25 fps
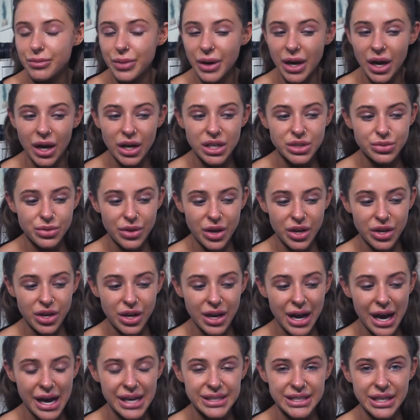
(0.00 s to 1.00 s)
because without you
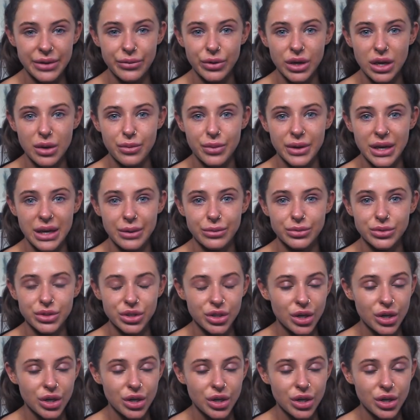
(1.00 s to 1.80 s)
guys I wouldn't have been able to